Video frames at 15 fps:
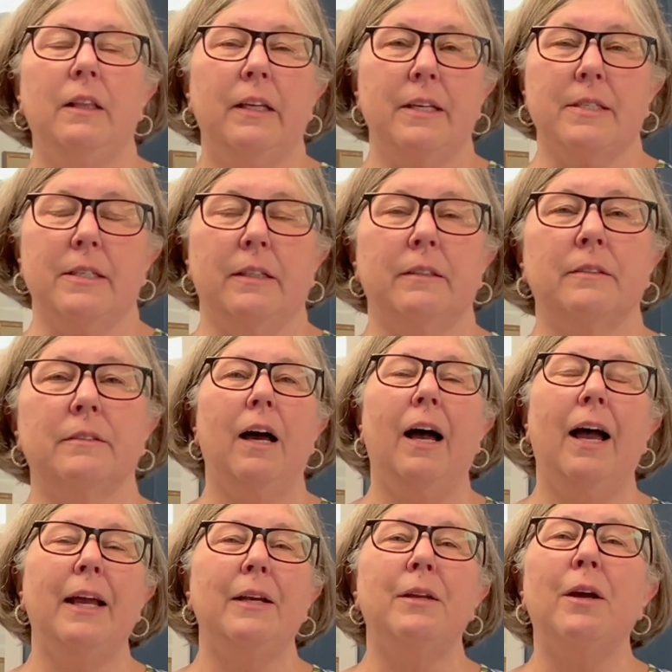Listen,
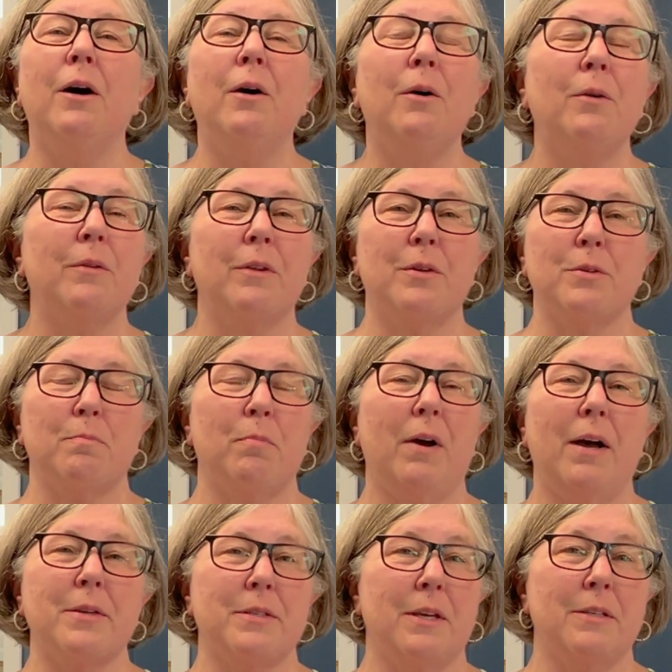I know this
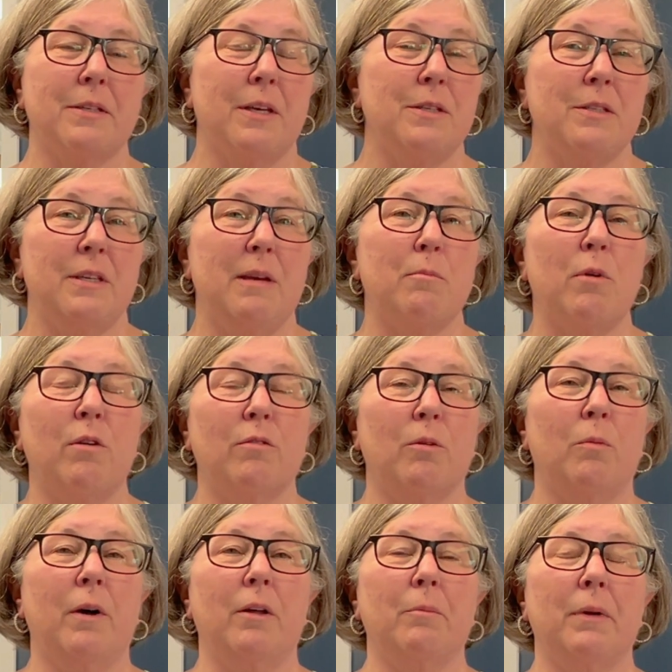process can seem
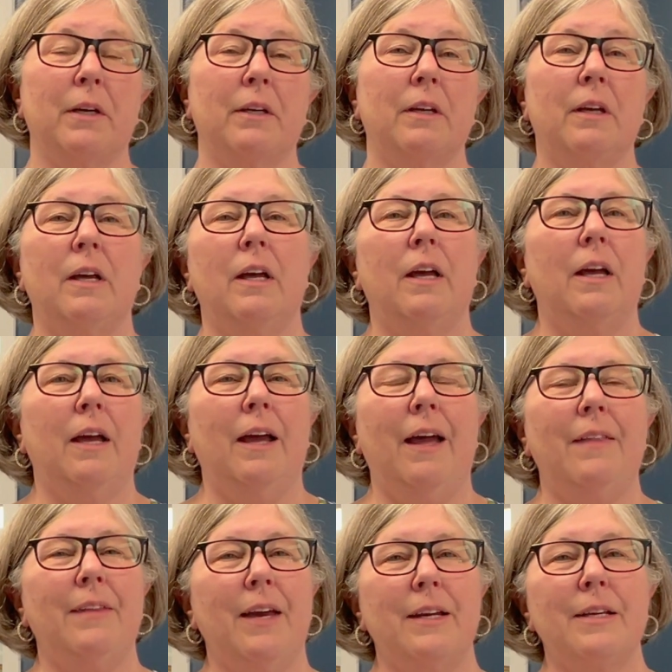overwhelming
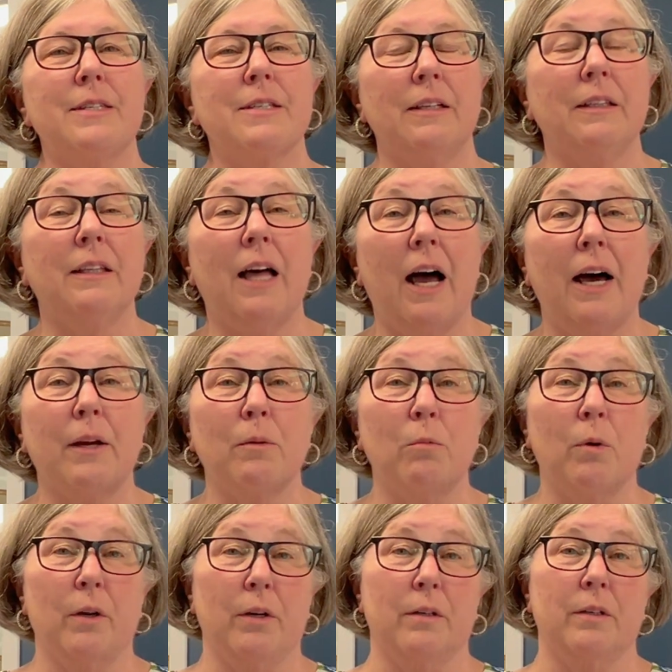and that it's a lot of work,